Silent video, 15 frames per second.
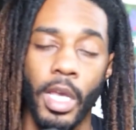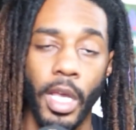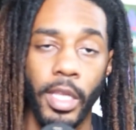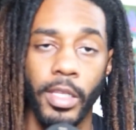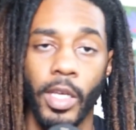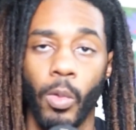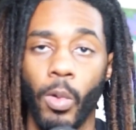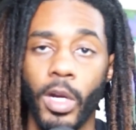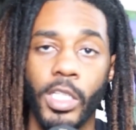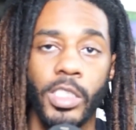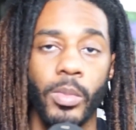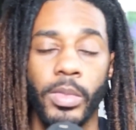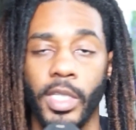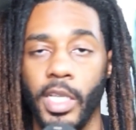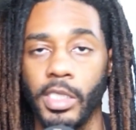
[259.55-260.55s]
And then what are
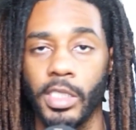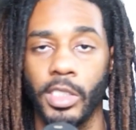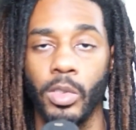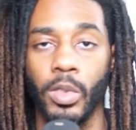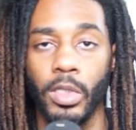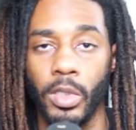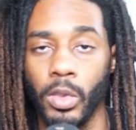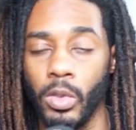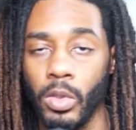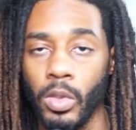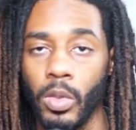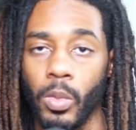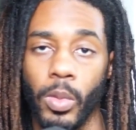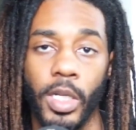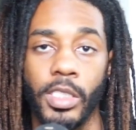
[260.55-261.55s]
some things that you can do?
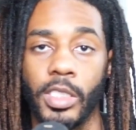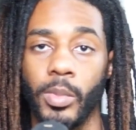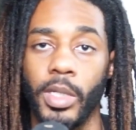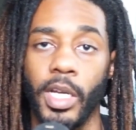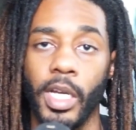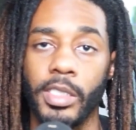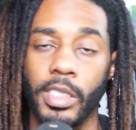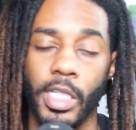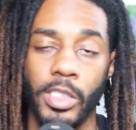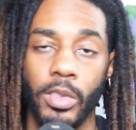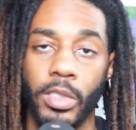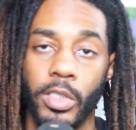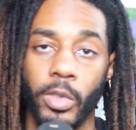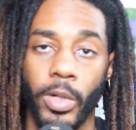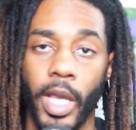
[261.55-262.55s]
What are some content that you
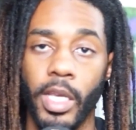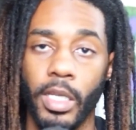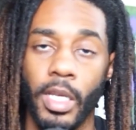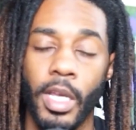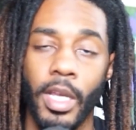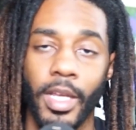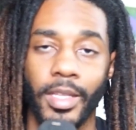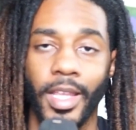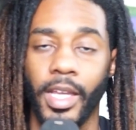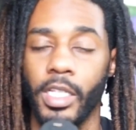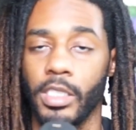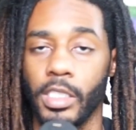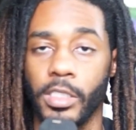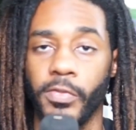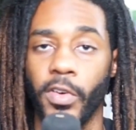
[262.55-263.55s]
can create that can
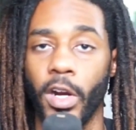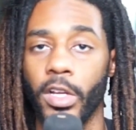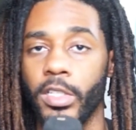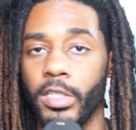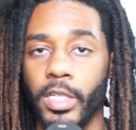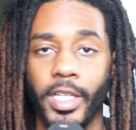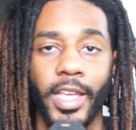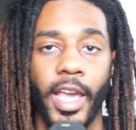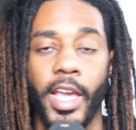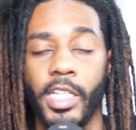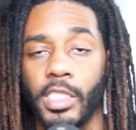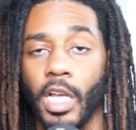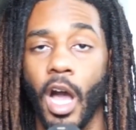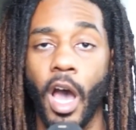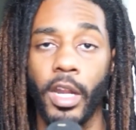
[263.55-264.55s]
just further
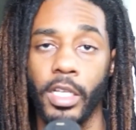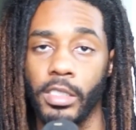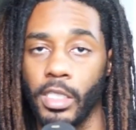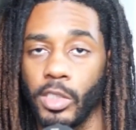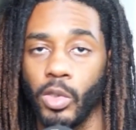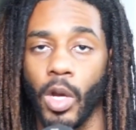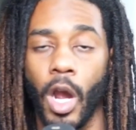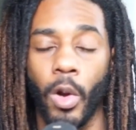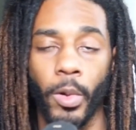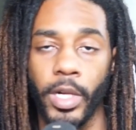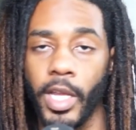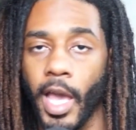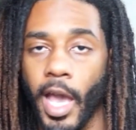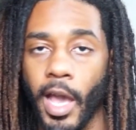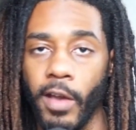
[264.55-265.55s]
engage the audience that you
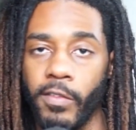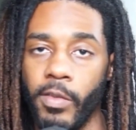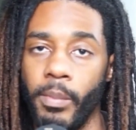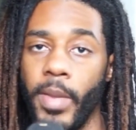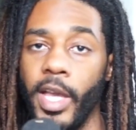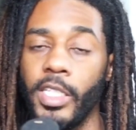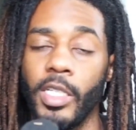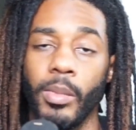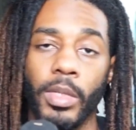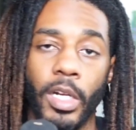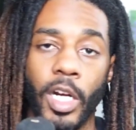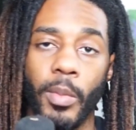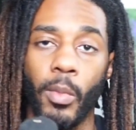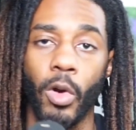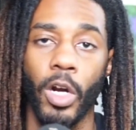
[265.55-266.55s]
already have, make them
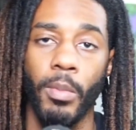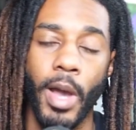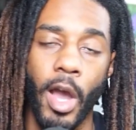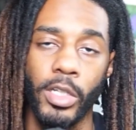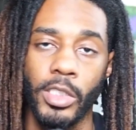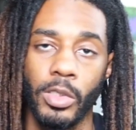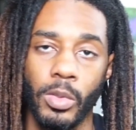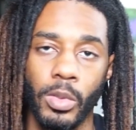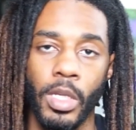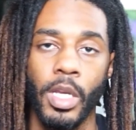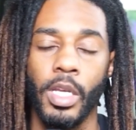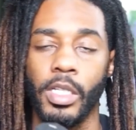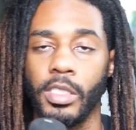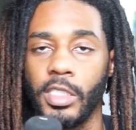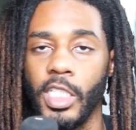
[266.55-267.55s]
learn more about you,
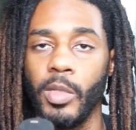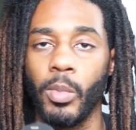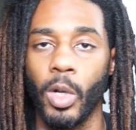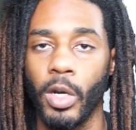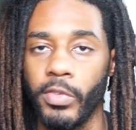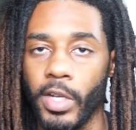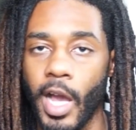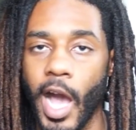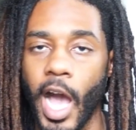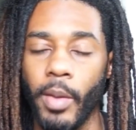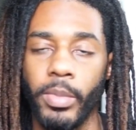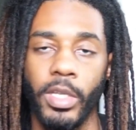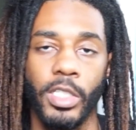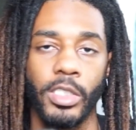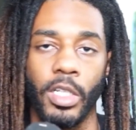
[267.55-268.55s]
see more of your
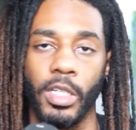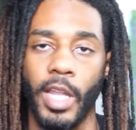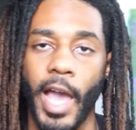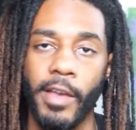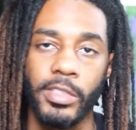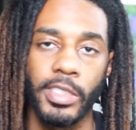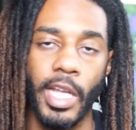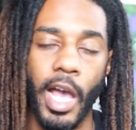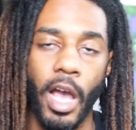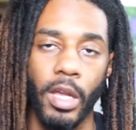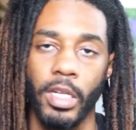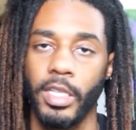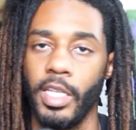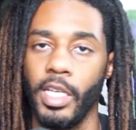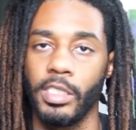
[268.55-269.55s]
hobbies, your lifestyle,
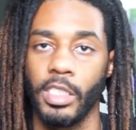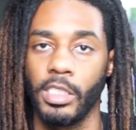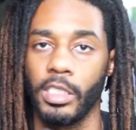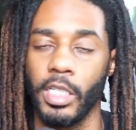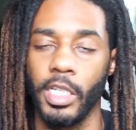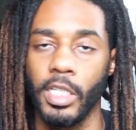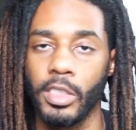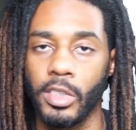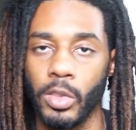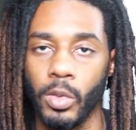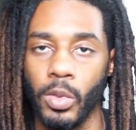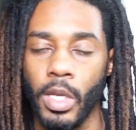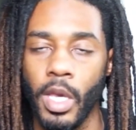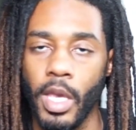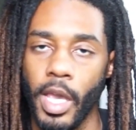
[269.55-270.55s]
the things that you're
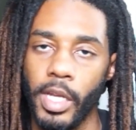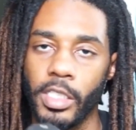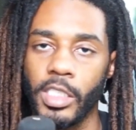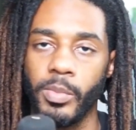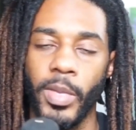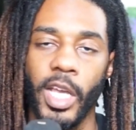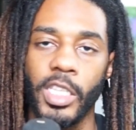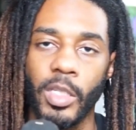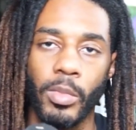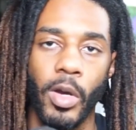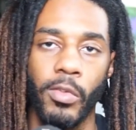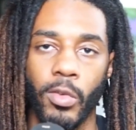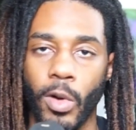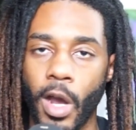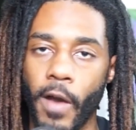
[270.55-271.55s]
into, and just make them
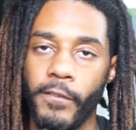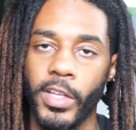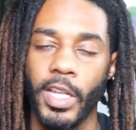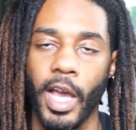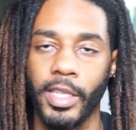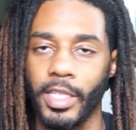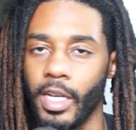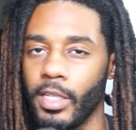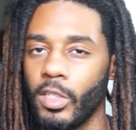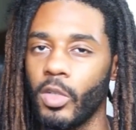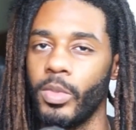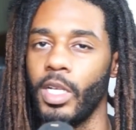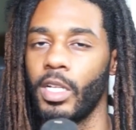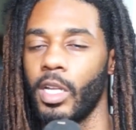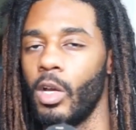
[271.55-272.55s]
overall feel like they're a little
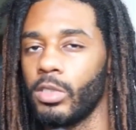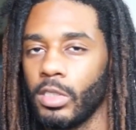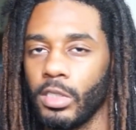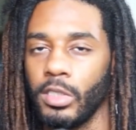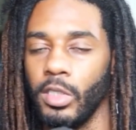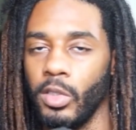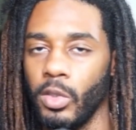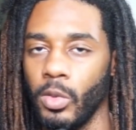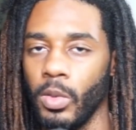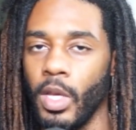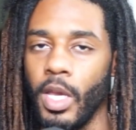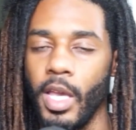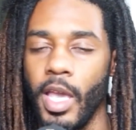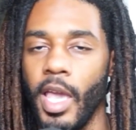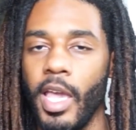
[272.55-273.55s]
bit closer to you
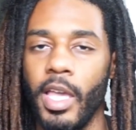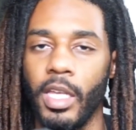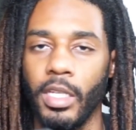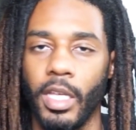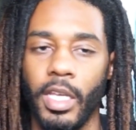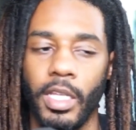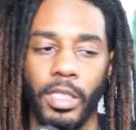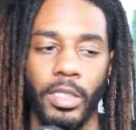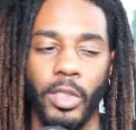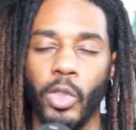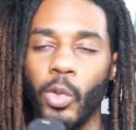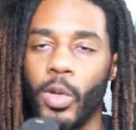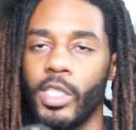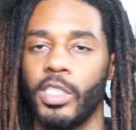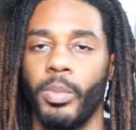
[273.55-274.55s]
and
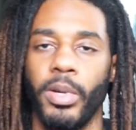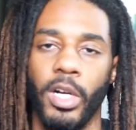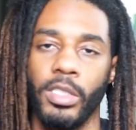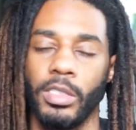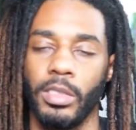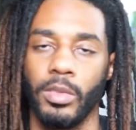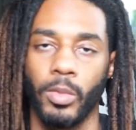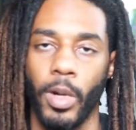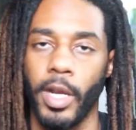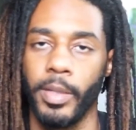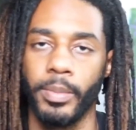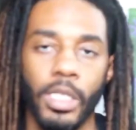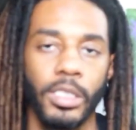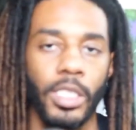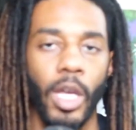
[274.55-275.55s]
you as a person, right?
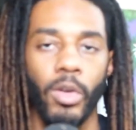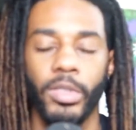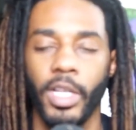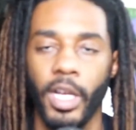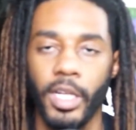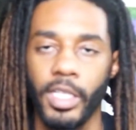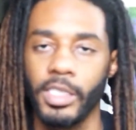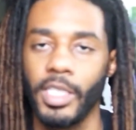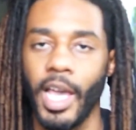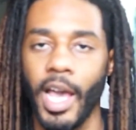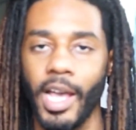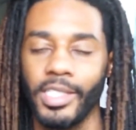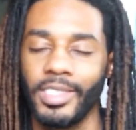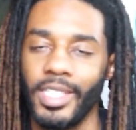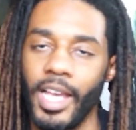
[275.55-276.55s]
So there it is,
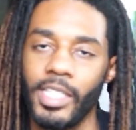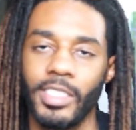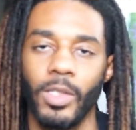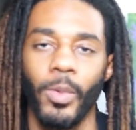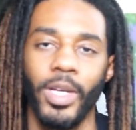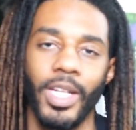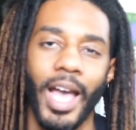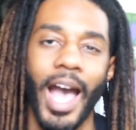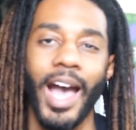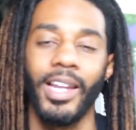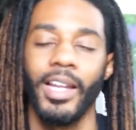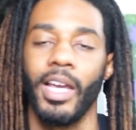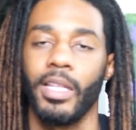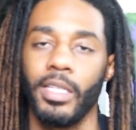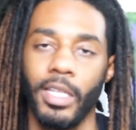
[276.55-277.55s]
guys. That's the way that I
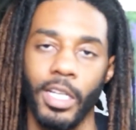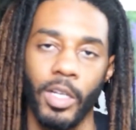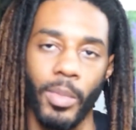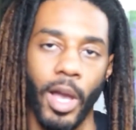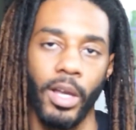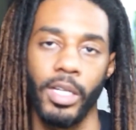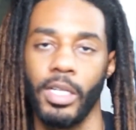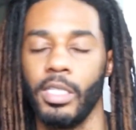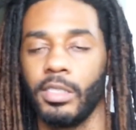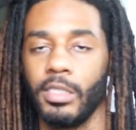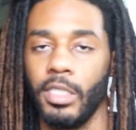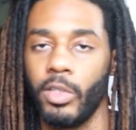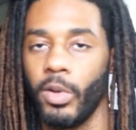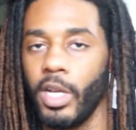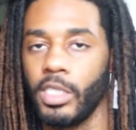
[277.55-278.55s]
like to think about
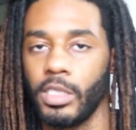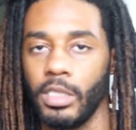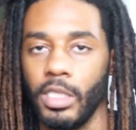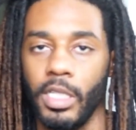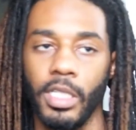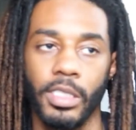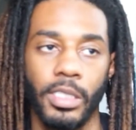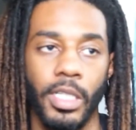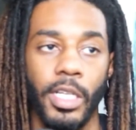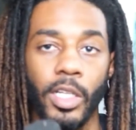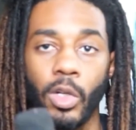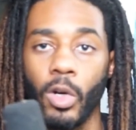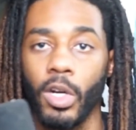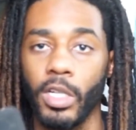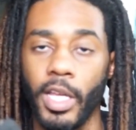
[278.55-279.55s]
content creation, is in
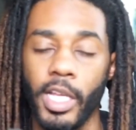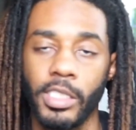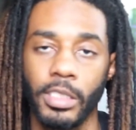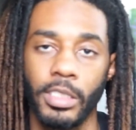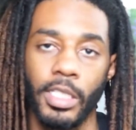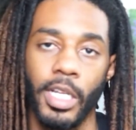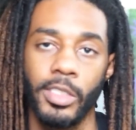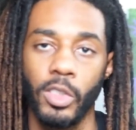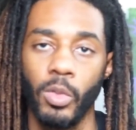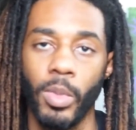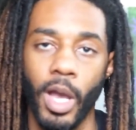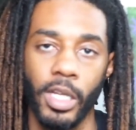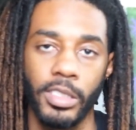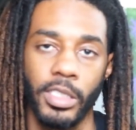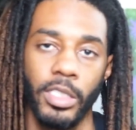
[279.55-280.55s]
correlation to that
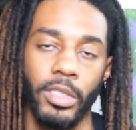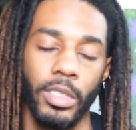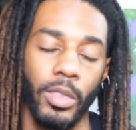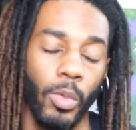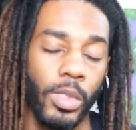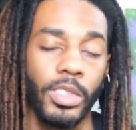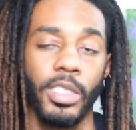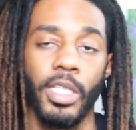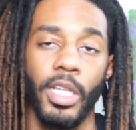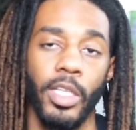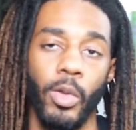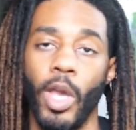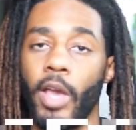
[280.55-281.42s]
two-box theory. Once again, you